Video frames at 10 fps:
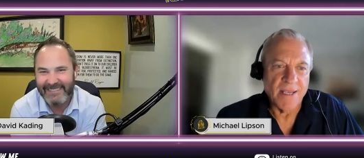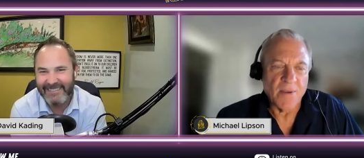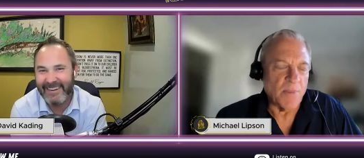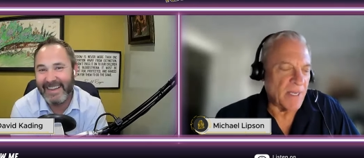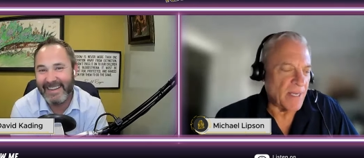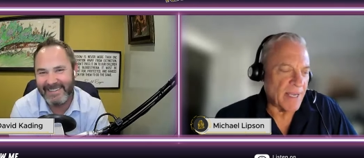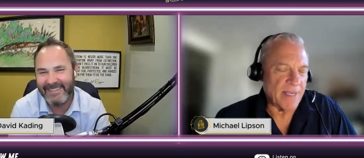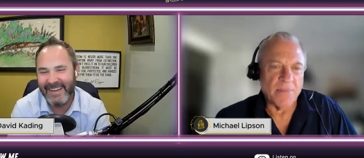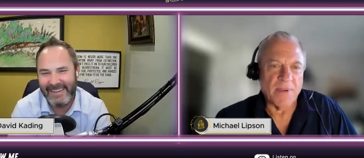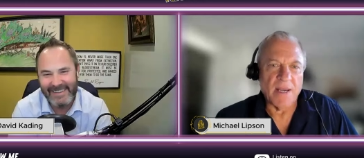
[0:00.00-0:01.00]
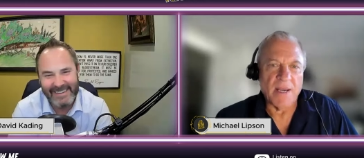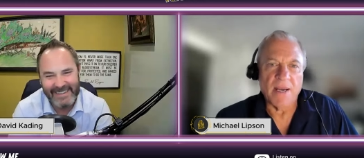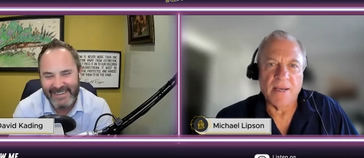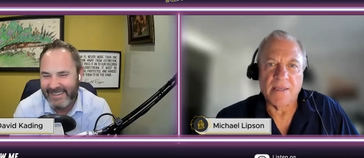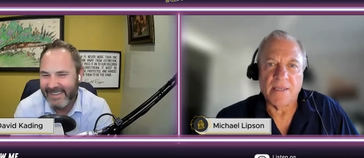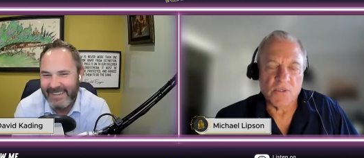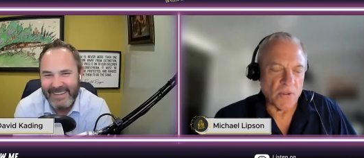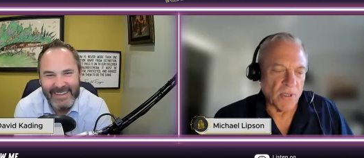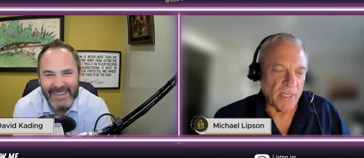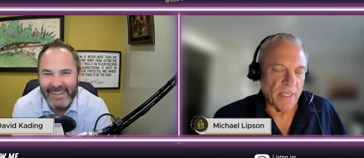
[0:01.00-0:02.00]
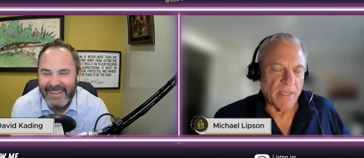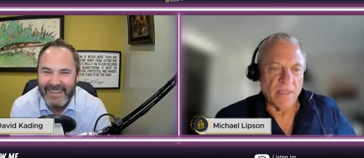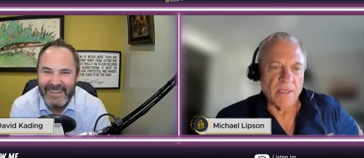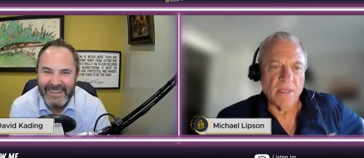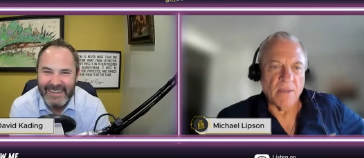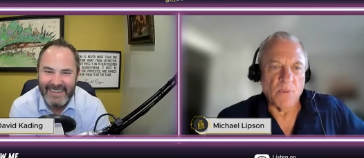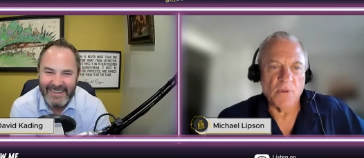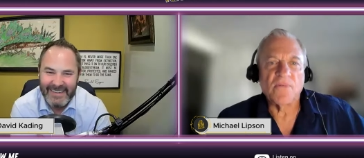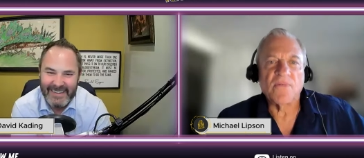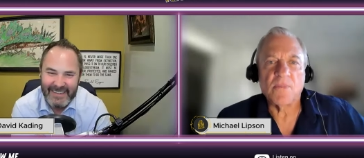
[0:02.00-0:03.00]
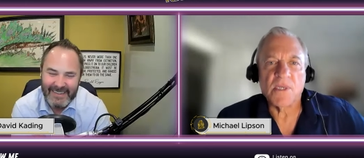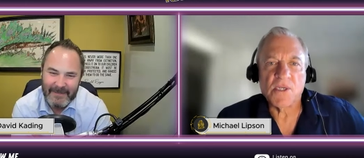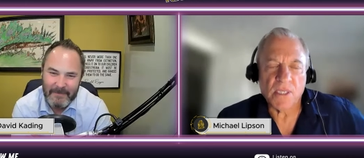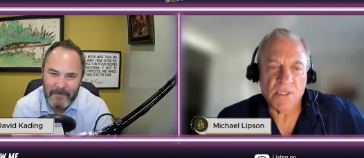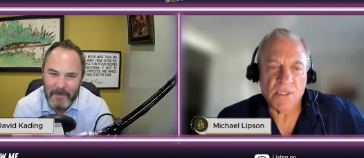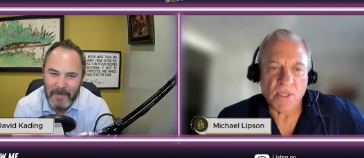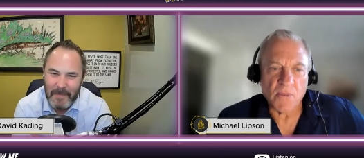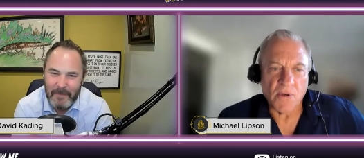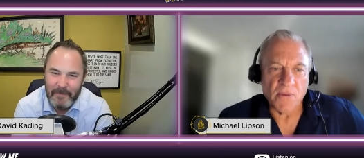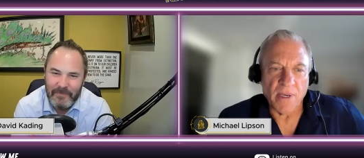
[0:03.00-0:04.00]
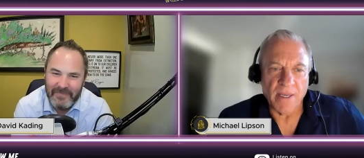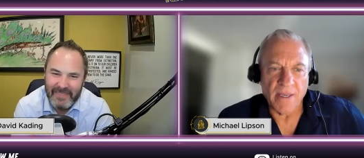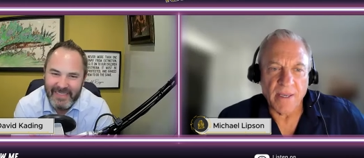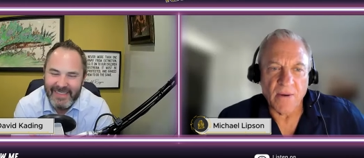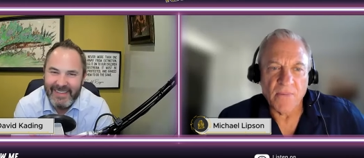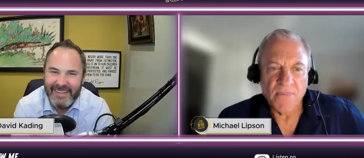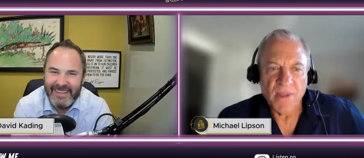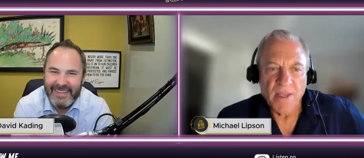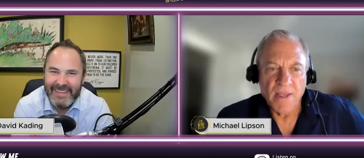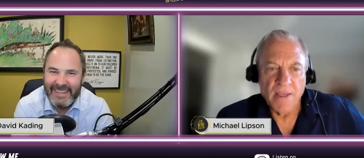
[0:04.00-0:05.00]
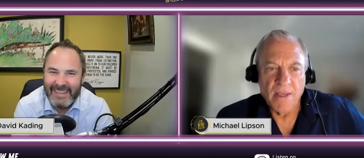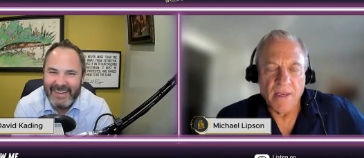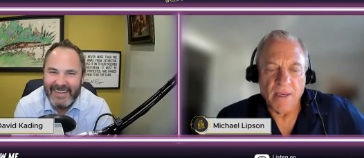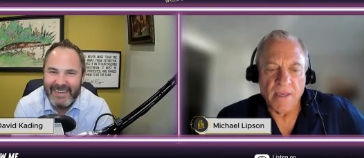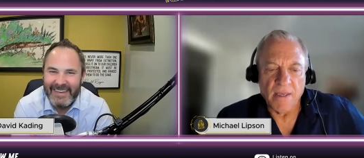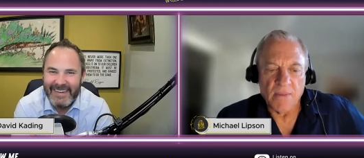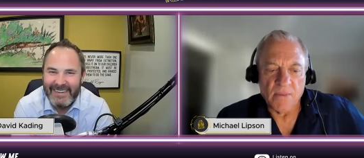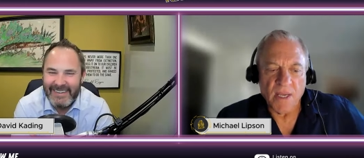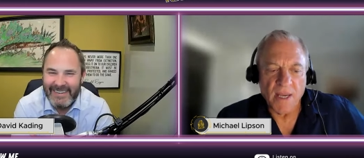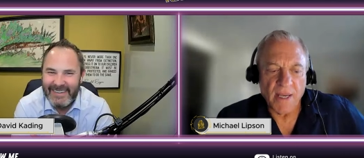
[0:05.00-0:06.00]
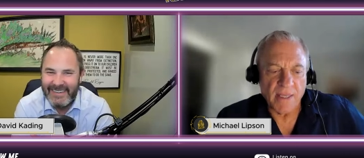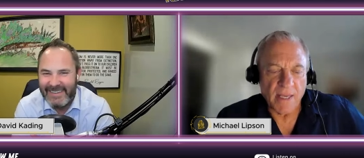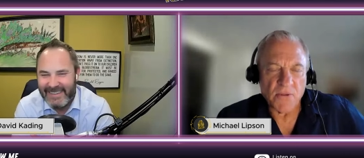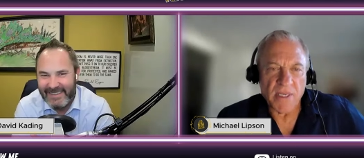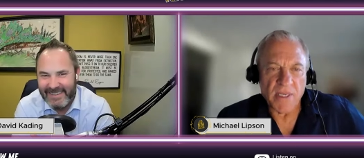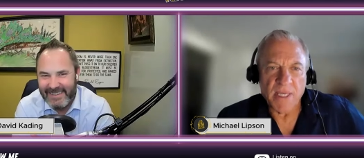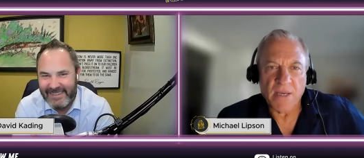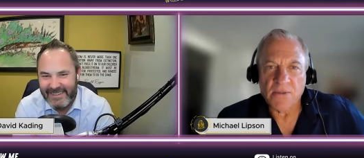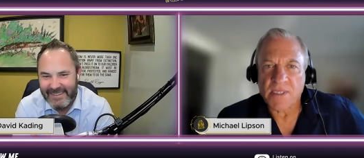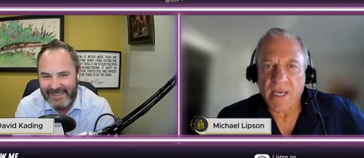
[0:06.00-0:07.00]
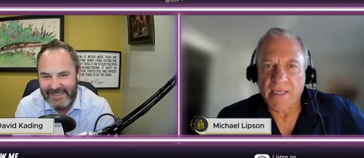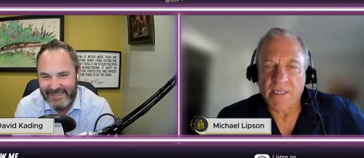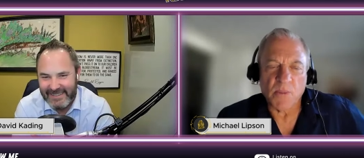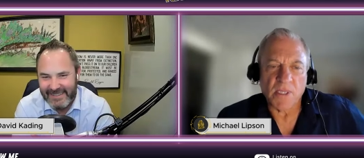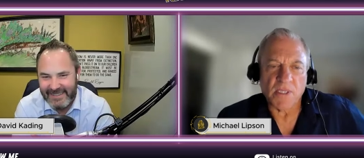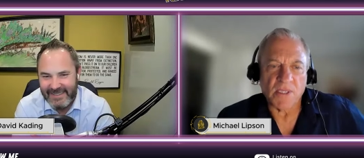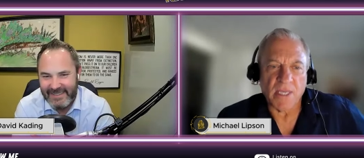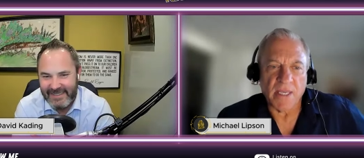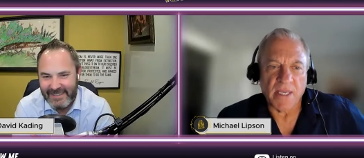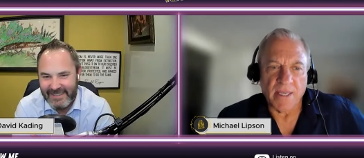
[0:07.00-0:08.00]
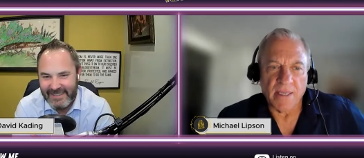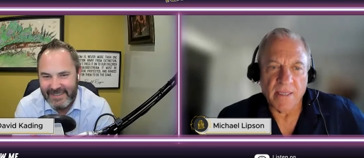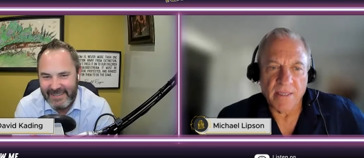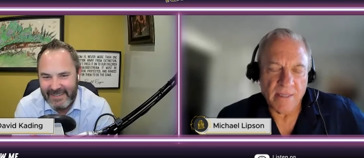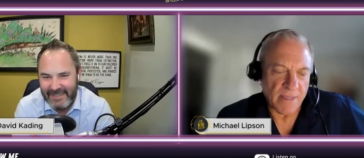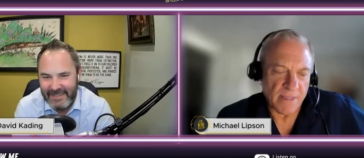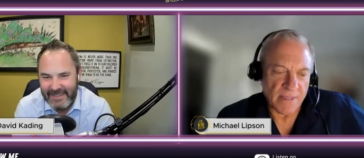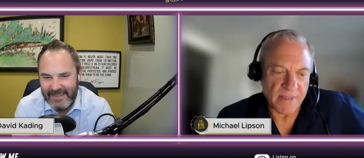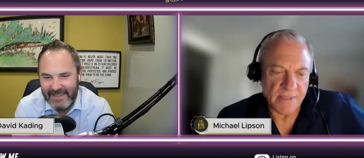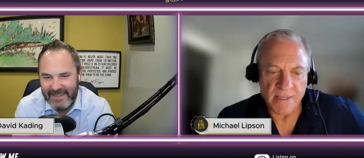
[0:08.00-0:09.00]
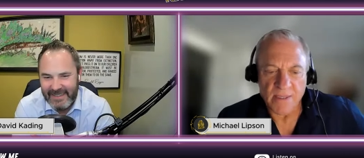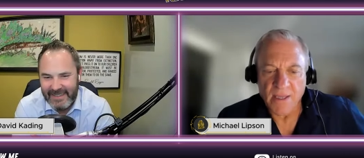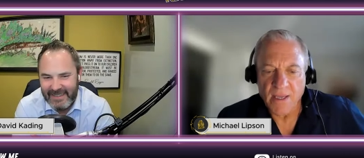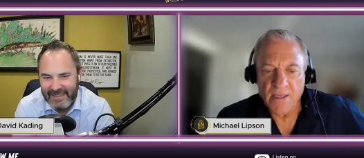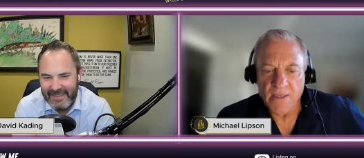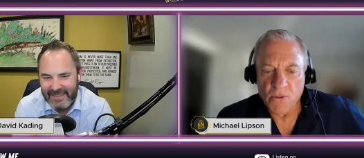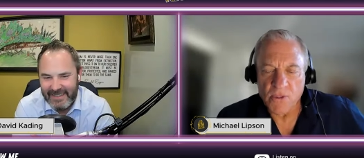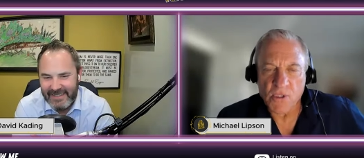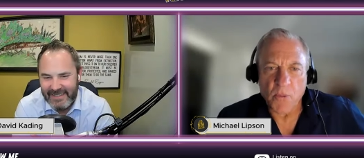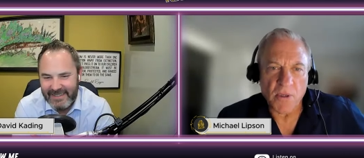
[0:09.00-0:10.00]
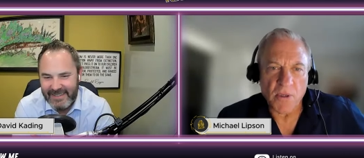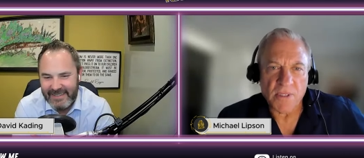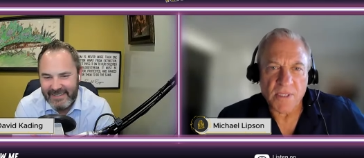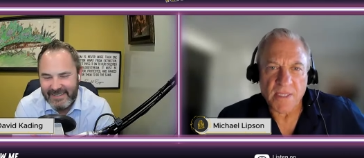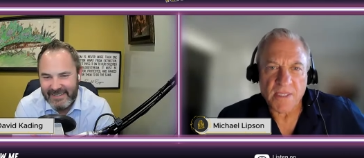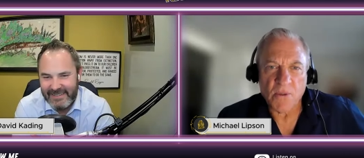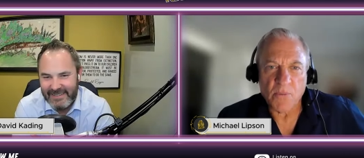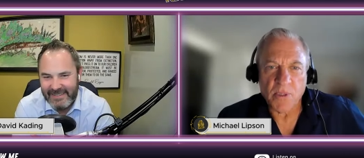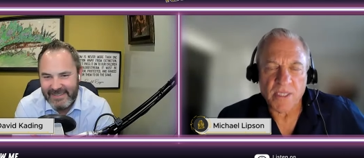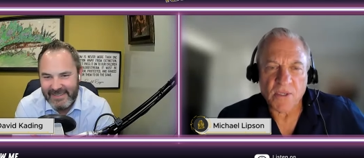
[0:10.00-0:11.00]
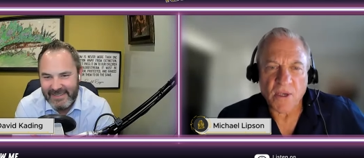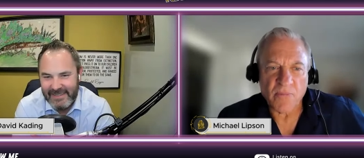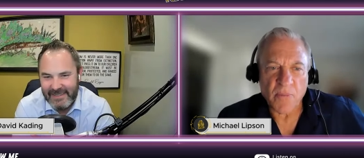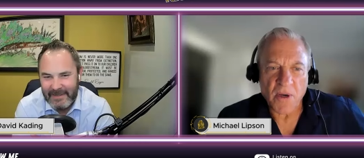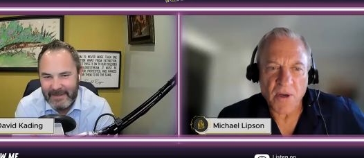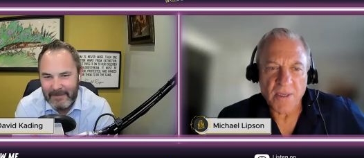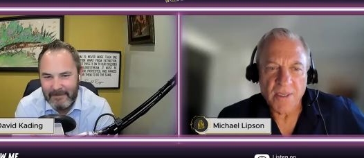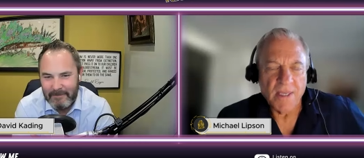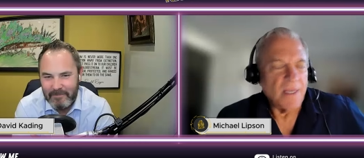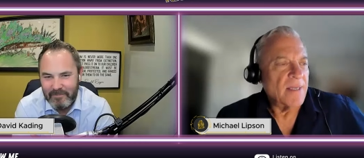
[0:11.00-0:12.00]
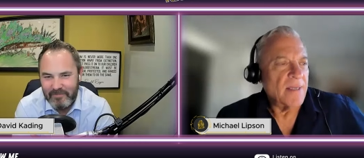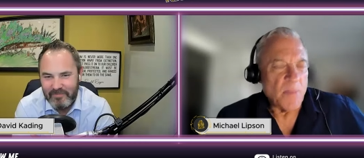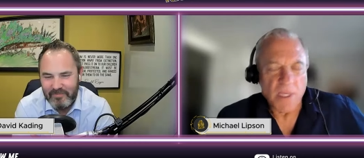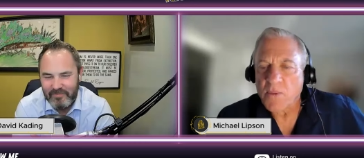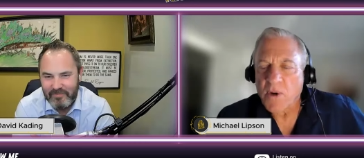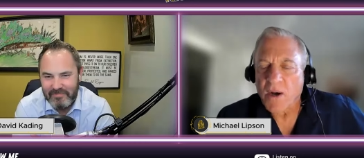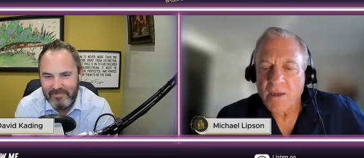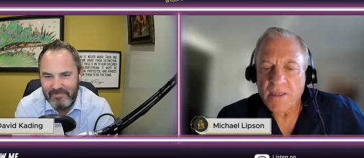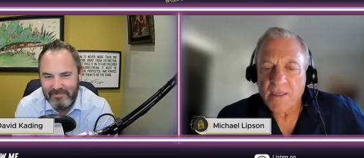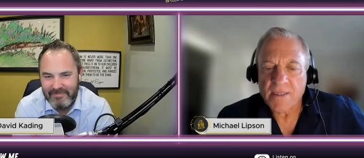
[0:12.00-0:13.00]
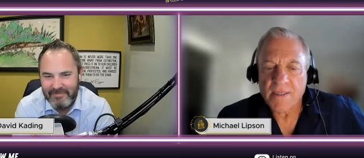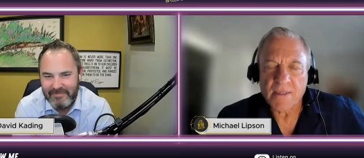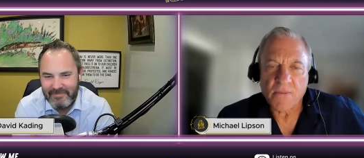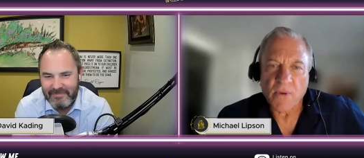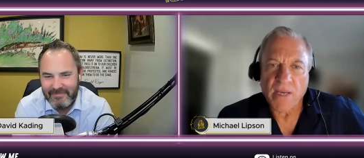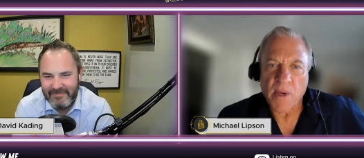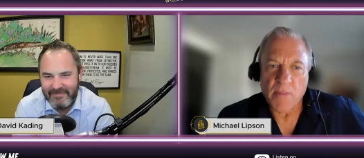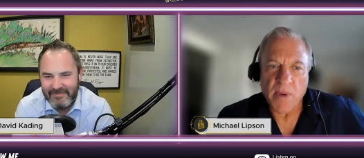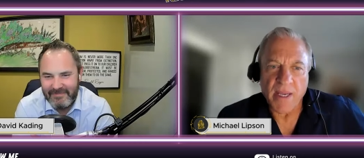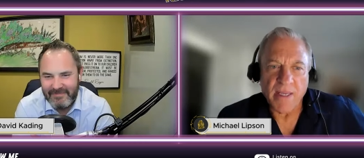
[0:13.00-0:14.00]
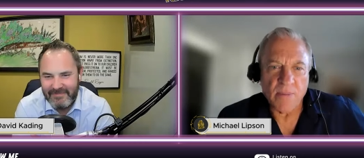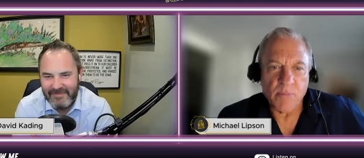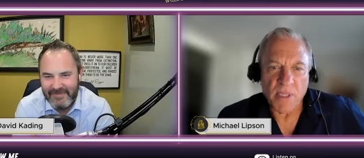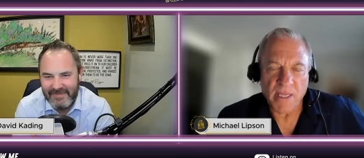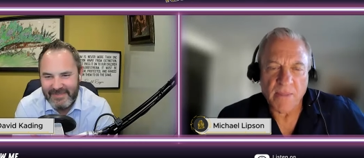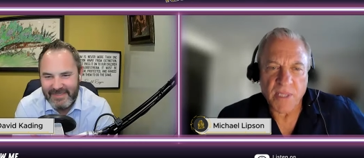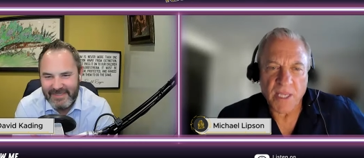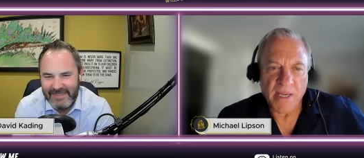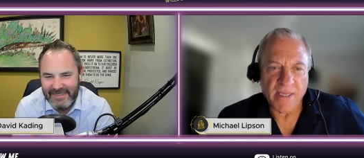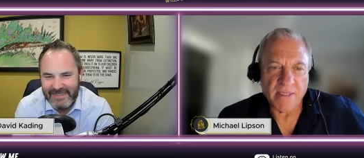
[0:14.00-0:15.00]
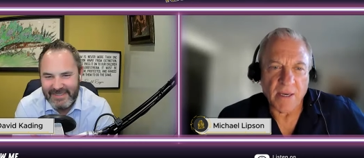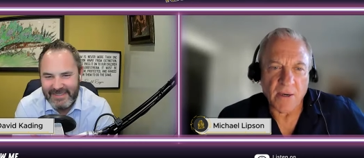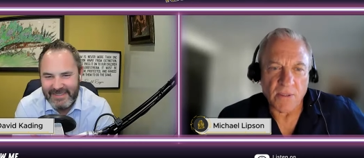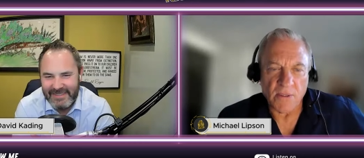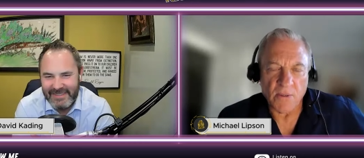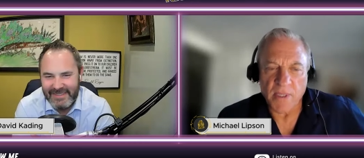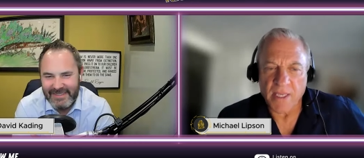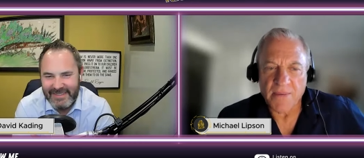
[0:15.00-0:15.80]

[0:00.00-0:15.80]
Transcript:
Speaker 1: right. I am right. Uh, enjoying the beautiful Michigan summer right now. Um, I, I, try to be outside as much as I can and uh, doing sports. I still play softball, pickleball, ride my bike, and play my guitar a little bit.